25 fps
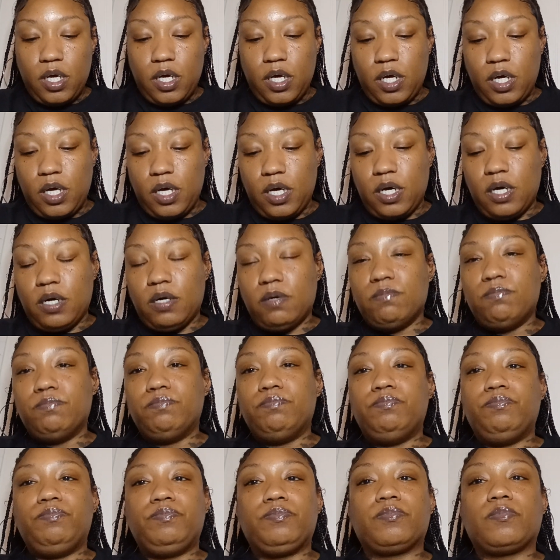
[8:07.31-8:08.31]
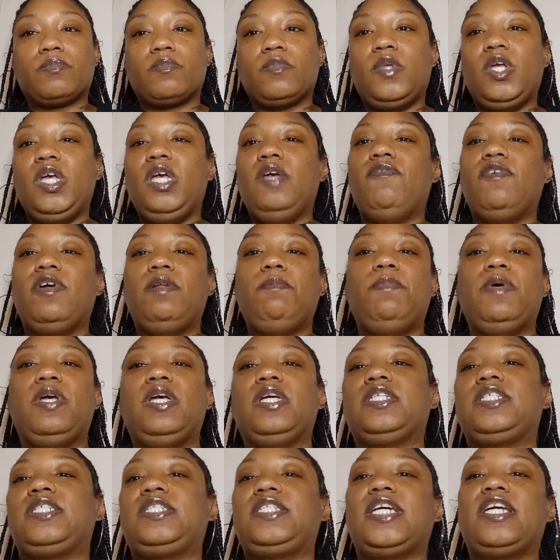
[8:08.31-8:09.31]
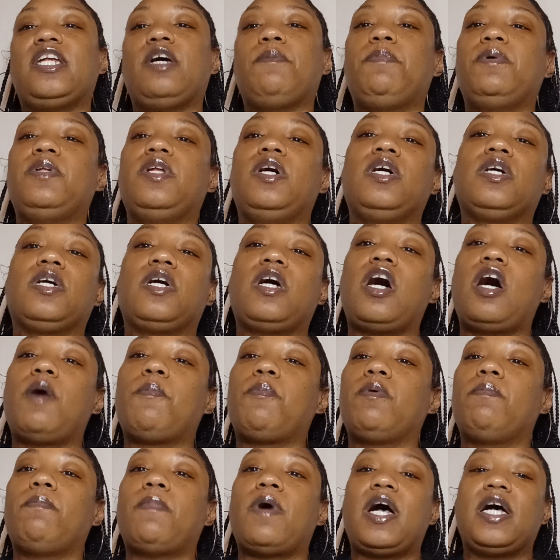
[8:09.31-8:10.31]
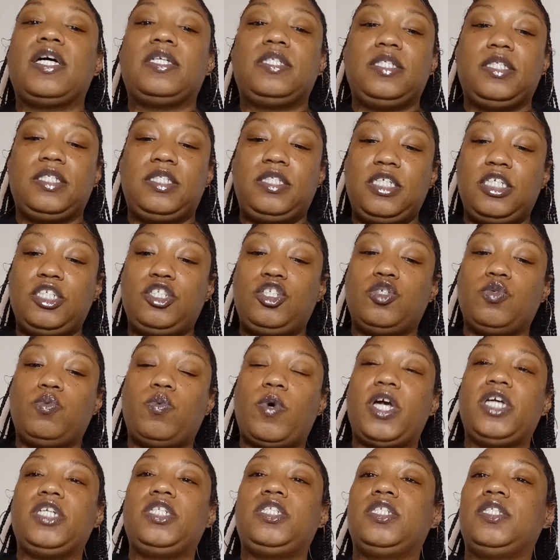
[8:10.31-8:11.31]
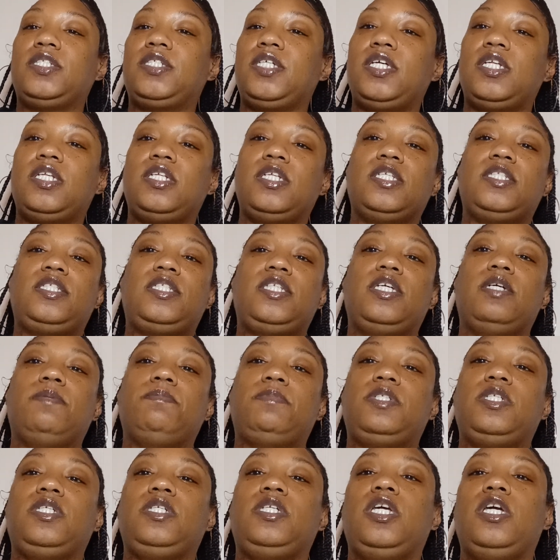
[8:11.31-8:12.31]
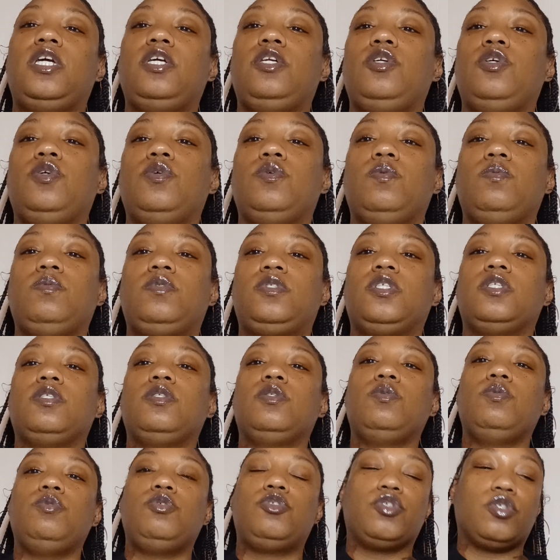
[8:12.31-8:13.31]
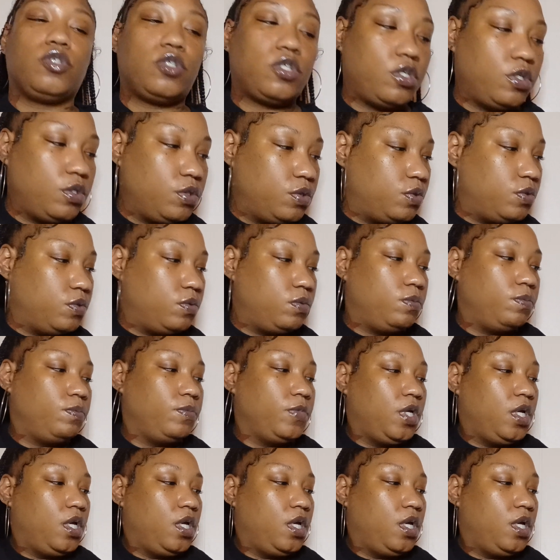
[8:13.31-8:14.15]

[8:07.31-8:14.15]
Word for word: um, even being set up in uncompromising situations in an attempt to get you to lose your cool.